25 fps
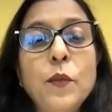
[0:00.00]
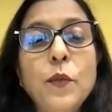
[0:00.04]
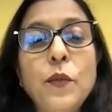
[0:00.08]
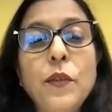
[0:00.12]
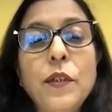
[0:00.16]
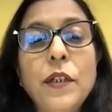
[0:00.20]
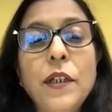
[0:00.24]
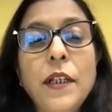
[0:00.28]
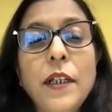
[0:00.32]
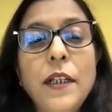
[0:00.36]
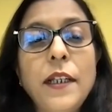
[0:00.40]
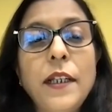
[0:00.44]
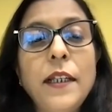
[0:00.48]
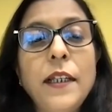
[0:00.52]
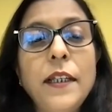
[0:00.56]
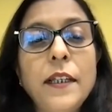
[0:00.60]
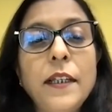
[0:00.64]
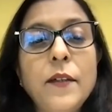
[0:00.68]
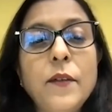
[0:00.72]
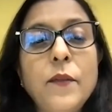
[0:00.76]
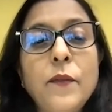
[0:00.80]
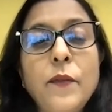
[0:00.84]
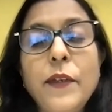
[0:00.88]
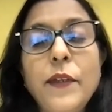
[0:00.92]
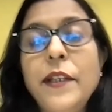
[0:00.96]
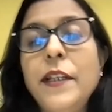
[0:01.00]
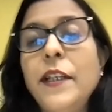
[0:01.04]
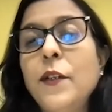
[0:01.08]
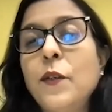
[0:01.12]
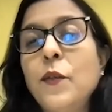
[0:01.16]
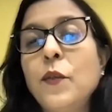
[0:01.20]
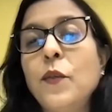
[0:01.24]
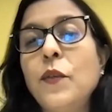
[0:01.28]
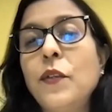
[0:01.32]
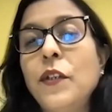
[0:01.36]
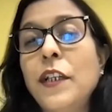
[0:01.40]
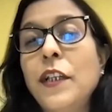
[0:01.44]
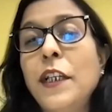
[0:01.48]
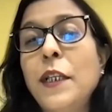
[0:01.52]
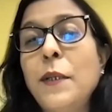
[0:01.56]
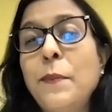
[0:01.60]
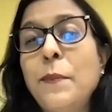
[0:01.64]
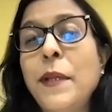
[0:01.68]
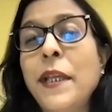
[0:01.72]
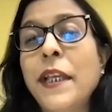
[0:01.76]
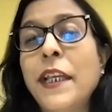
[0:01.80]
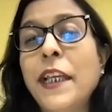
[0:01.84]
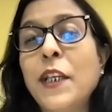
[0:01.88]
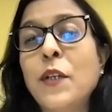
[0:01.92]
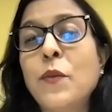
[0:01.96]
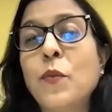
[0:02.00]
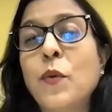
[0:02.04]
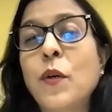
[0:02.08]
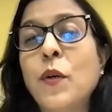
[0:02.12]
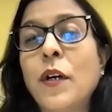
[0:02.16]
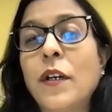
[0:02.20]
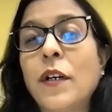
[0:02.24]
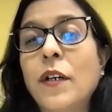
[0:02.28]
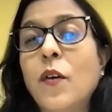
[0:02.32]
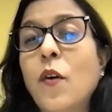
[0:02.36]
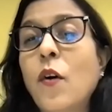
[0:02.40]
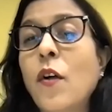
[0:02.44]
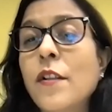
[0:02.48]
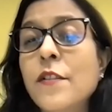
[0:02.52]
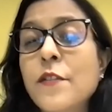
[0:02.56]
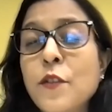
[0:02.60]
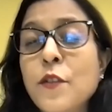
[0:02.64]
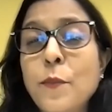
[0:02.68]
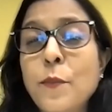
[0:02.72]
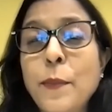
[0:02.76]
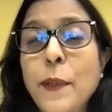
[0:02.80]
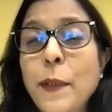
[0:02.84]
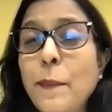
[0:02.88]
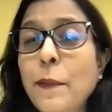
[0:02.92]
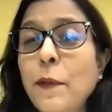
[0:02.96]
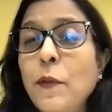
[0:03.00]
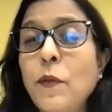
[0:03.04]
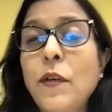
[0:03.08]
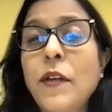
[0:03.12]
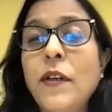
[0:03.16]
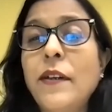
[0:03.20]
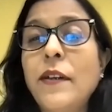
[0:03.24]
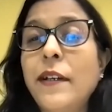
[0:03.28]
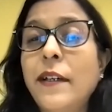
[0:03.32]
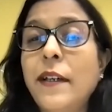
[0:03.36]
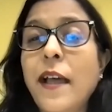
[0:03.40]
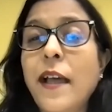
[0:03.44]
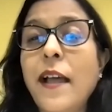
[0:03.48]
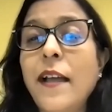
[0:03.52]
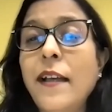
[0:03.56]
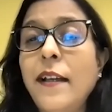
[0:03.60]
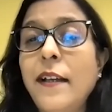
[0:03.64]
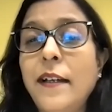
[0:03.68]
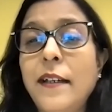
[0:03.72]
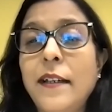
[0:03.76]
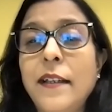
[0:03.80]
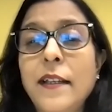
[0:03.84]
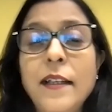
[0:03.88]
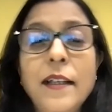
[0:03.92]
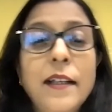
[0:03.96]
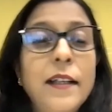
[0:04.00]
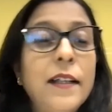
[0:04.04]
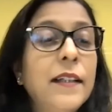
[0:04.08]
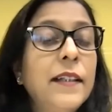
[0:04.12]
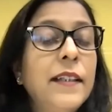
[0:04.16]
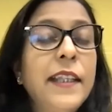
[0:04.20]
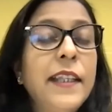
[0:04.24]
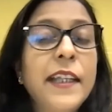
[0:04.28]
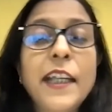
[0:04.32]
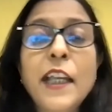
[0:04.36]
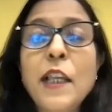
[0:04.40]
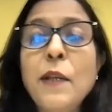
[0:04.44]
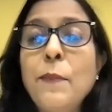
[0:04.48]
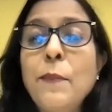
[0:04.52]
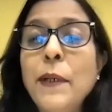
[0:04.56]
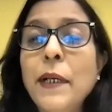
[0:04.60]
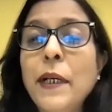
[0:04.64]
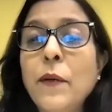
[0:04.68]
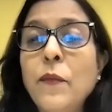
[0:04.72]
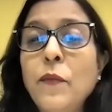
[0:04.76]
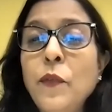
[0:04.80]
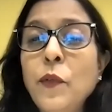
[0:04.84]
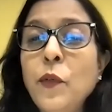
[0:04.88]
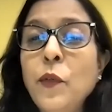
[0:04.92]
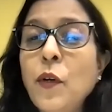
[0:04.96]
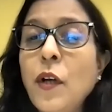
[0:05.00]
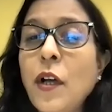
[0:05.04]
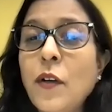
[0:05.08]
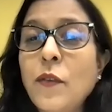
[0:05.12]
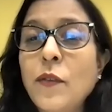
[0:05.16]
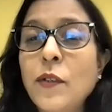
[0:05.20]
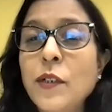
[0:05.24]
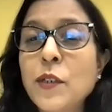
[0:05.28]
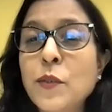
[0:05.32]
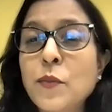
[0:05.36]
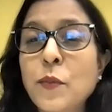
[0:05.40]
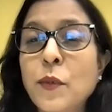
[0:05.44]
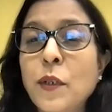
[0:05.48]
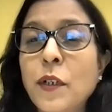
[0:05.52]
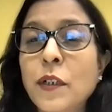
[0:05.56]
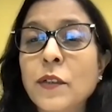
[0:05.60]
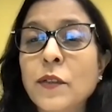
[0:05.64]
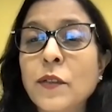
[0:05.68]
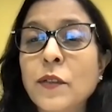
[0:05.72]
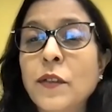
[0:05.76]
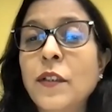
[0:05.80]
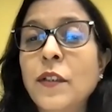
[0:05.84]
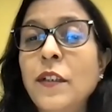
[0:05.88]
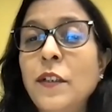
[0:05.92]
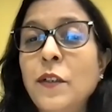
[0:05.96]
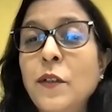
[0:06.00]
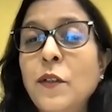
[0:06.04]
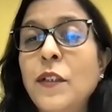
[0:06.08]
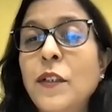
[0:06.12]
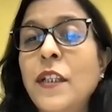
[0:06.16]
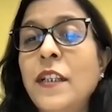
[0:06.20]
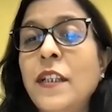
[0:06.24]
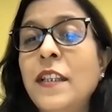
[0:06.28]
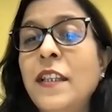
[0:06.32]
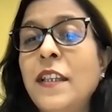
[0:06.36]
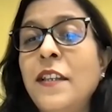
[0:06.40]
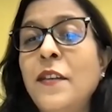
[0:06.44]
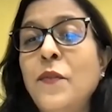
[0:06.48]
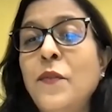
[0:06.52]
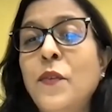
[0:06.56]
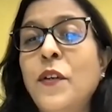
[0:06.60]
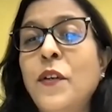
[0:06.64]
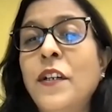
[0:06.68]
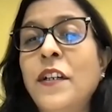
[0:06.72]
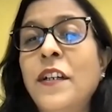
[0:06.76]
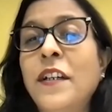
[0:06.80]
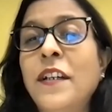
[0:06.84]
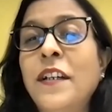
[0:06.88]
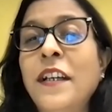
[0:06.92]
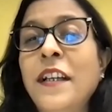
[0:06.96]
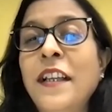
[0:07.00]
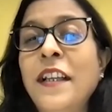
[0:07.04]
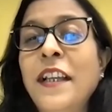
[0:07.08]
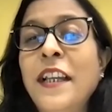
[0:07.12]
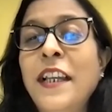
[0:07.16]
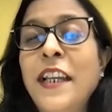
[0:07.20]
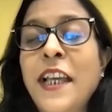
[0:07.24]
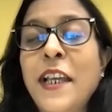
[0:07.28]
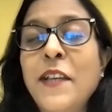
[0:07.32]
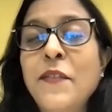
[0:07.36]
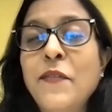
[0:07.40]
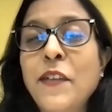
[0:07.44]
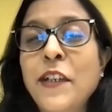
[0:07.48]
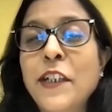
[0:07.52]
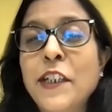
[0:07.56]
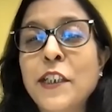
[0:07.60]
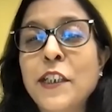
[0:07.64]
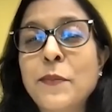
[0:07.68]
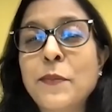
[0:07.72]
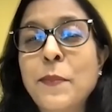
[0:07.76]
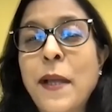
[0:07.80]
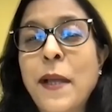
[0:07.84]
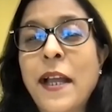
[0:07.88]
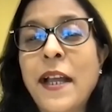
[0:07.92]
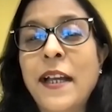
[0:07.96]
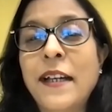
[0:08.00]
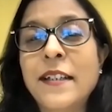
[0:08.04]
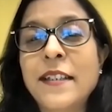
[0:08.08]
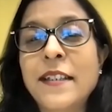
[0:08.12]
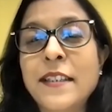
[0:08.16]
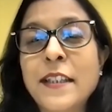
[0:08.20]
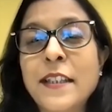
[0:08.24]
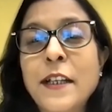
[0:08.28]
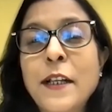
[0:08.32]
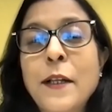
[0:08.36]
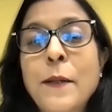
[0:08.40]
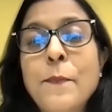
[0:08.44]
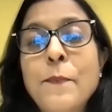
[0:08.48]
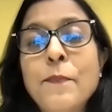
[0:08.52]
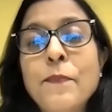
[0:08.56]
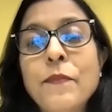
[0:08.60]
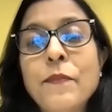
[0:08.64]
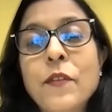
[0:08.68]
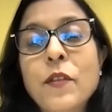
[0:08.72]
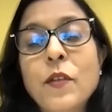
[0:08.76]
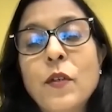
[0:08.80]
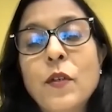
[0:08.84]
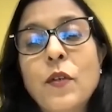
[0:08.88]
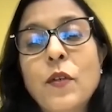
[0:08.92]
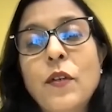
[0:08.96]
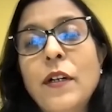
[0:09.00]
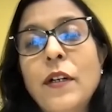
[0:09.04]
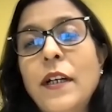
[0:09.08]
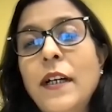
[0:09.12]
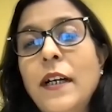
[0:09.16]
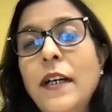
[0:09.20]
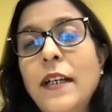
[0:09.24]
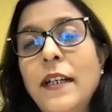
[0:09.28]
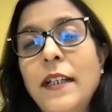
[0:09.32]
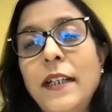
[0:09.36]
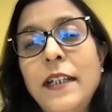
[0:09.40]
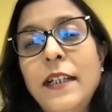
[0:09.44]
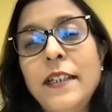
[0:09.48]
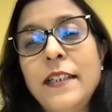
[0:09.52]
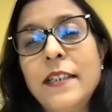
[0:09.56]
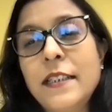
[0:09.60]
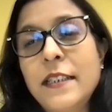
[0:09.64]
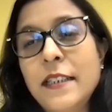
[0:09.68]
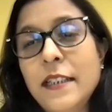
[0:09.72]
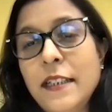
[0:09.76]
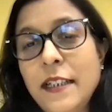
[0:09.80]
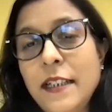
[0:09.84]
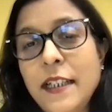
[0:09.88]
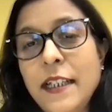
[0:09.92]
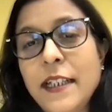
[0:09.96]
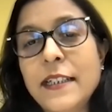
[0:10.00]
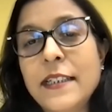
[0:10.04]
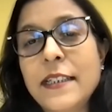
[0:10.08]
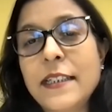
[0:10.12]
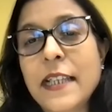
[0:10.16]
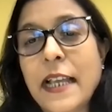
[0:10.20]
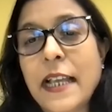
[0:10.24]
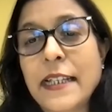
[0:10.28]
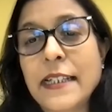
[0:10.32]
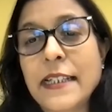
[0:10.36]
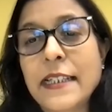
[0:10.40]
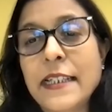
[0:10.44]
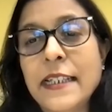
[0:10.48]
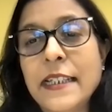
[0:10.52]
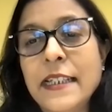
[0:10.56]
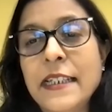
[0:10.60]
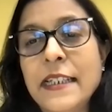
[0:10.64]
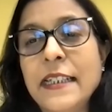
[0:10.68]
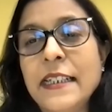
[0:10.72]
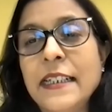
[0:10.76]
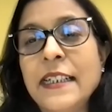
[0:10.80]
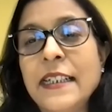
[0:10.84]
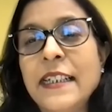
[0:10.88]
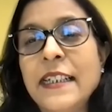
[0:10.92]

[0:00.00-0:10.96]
really make it work. Also, people who are retired, they can pick a few hours work, so then their work life expands. So it's an exciting,